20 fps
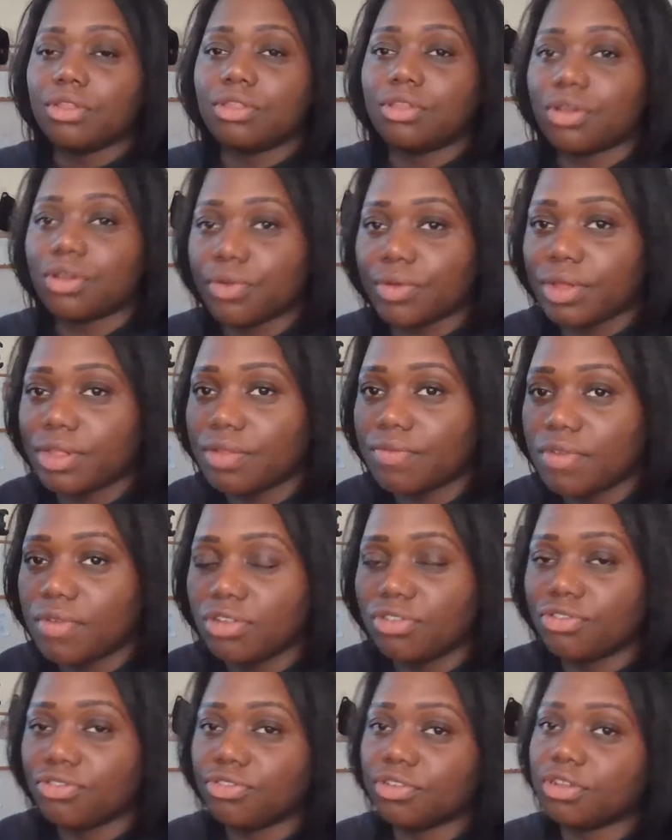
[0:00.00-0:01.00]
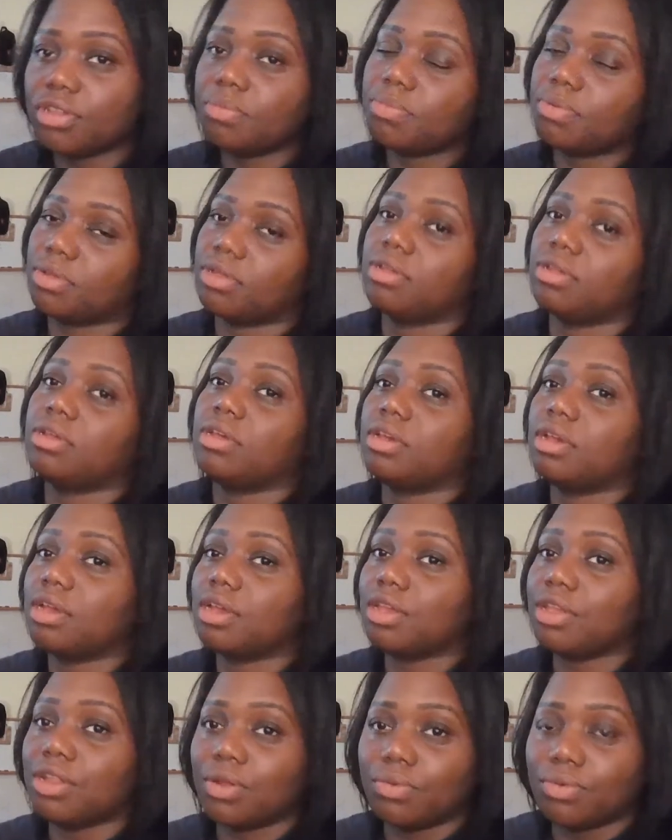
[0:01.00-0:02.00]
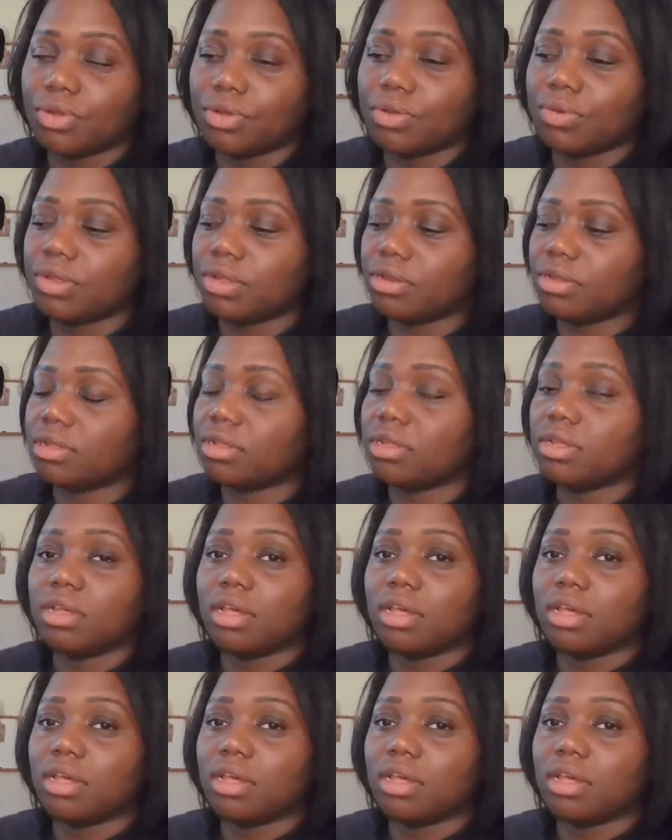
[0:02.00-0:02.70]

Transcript: during the relationship, and you don't know it.